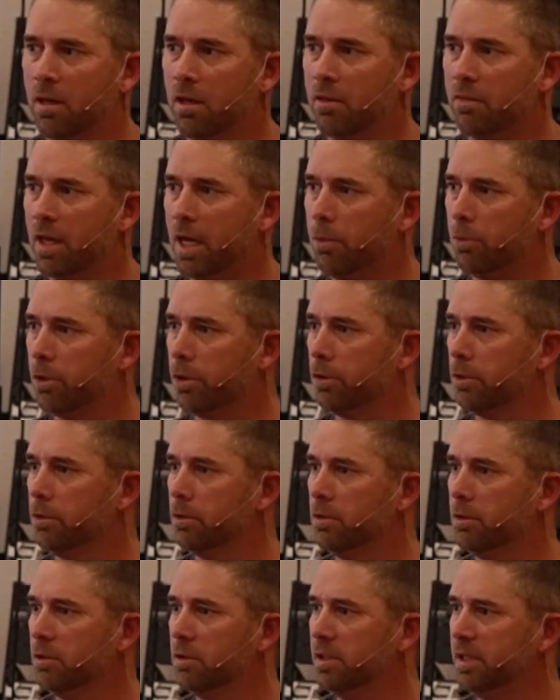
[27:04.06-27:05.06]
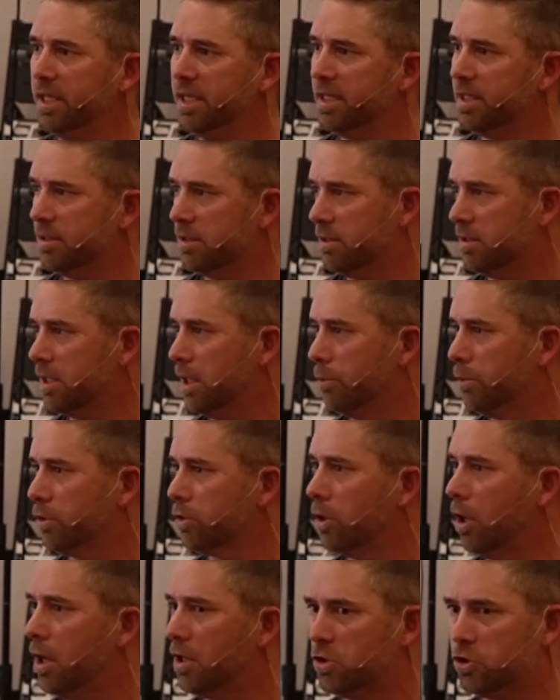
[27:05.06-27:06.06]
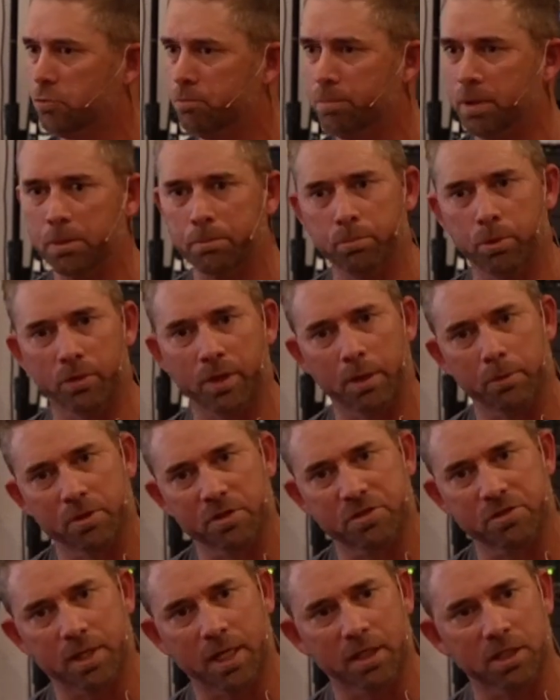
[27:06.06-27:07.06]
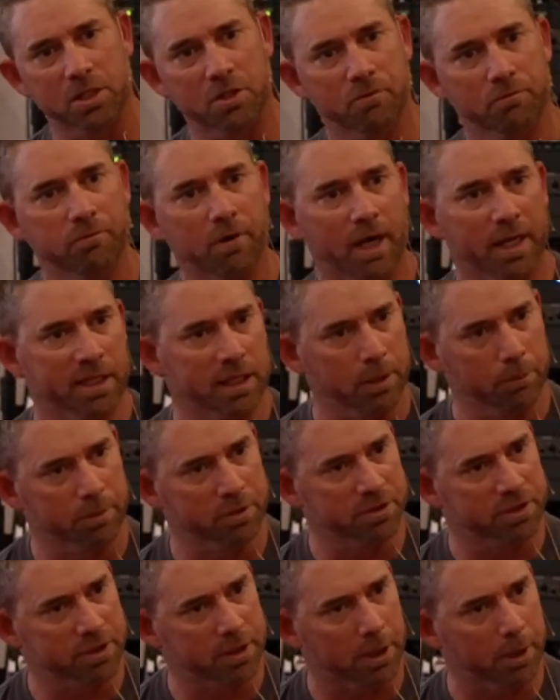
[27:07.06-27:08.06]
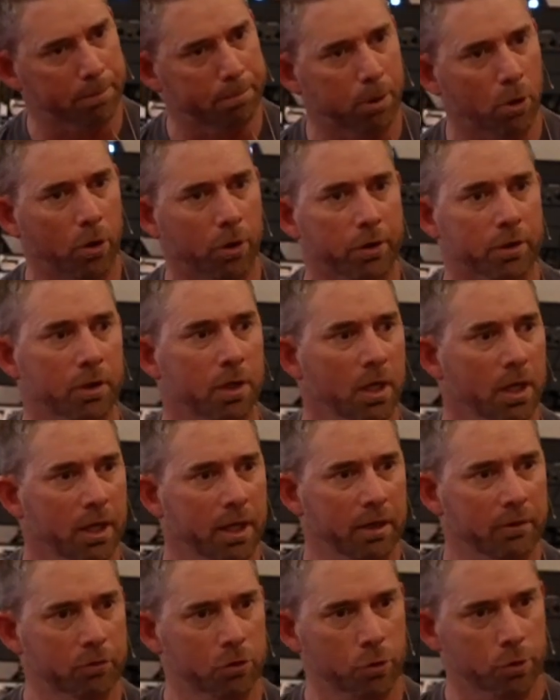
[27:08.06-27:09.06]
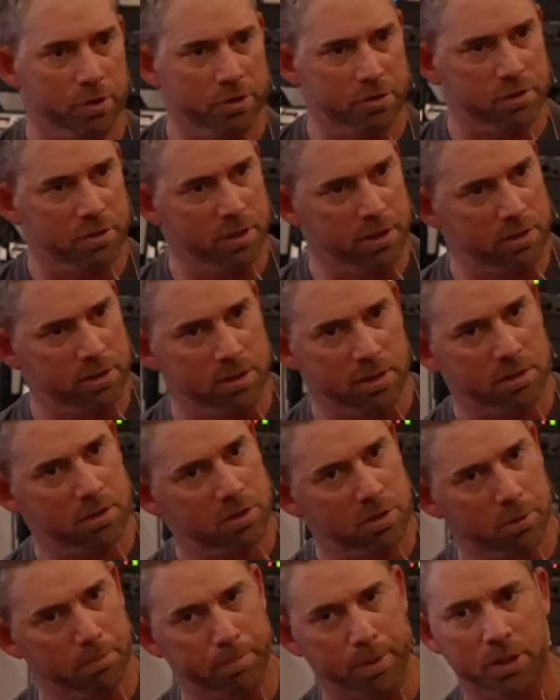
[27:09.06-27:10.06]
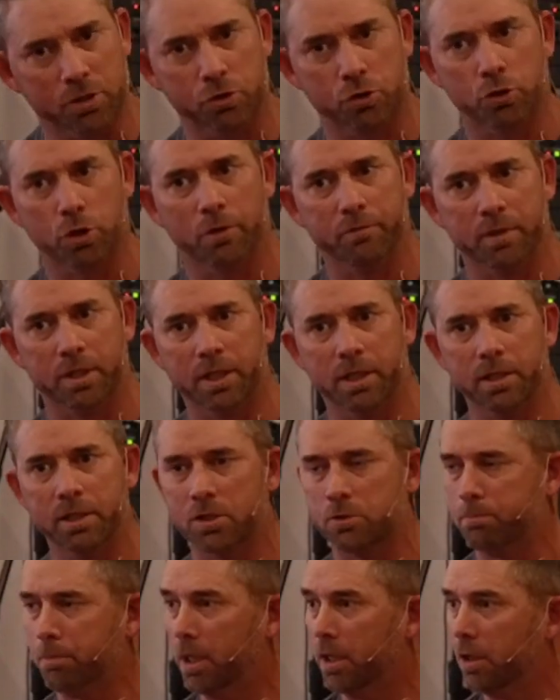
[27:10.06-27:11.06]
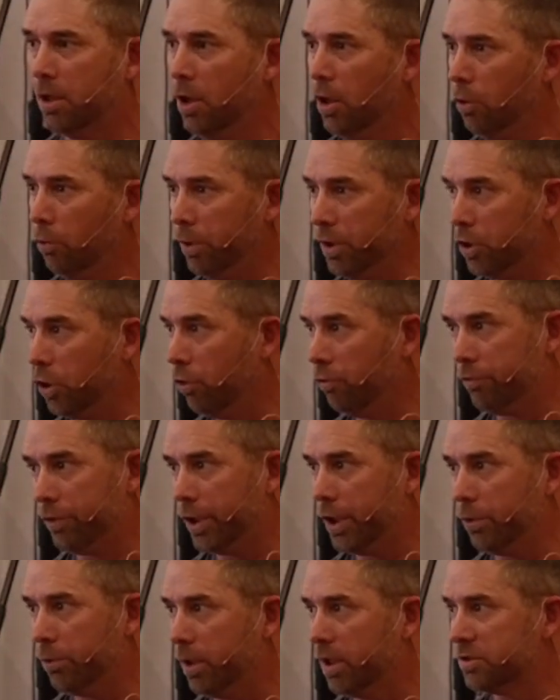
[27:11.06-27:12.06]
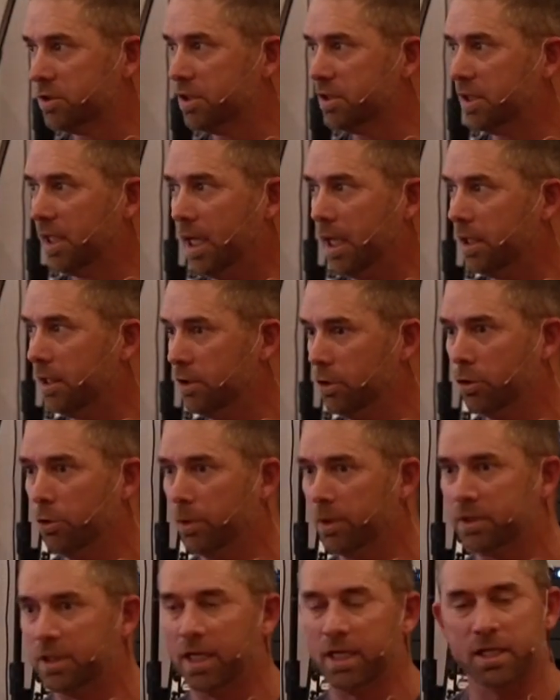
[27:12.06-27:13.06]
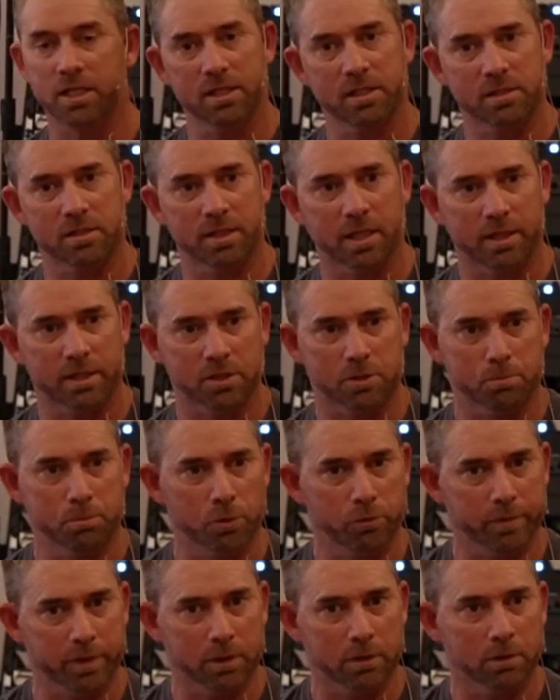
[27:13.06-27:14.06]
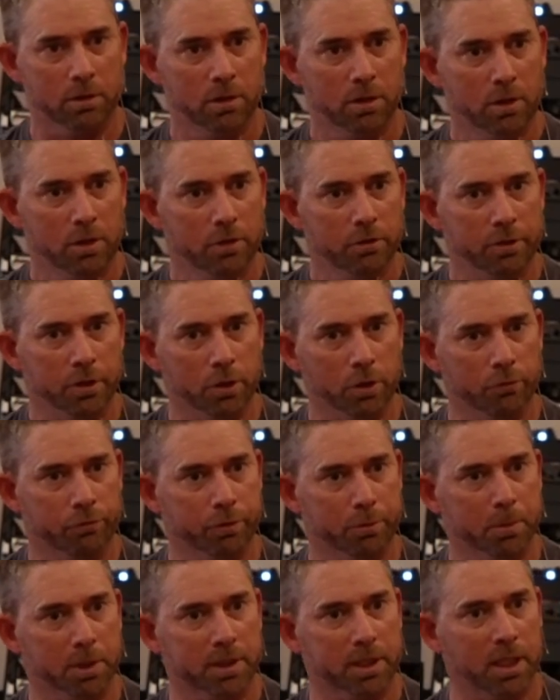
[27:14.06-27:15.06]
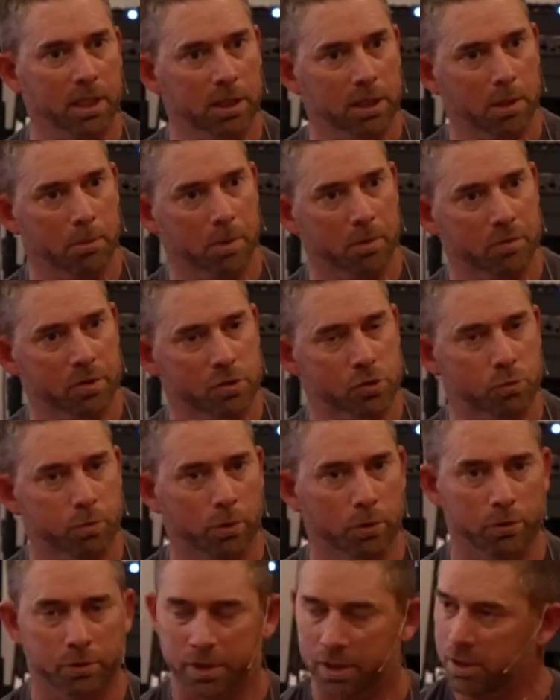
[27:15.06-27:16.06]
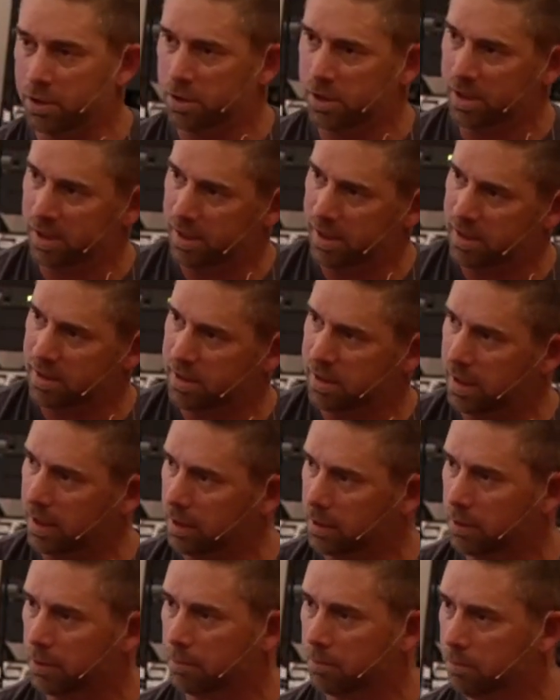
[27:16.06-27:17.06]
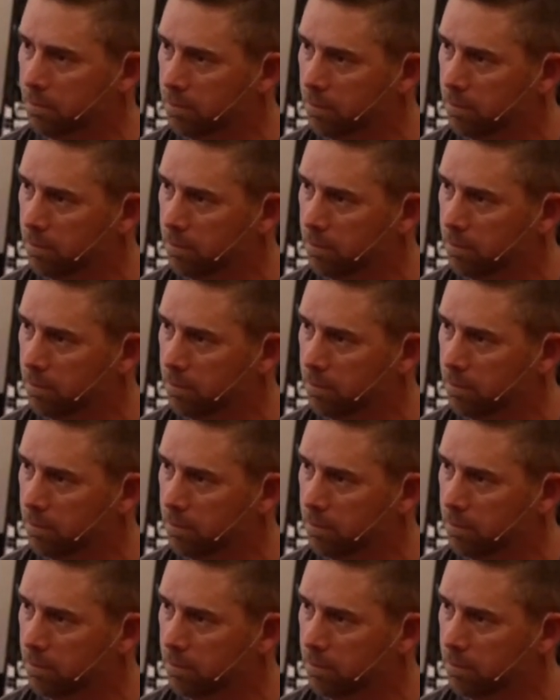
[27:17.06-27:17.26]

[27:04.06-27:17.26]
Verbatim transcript: They were His, they were God's people, they were sanctified, they were set apart. And of course, this is the picture of it, it is, but we know very well today, you know what that is? That is moving, you know, from the kingdom of this world into His kingdom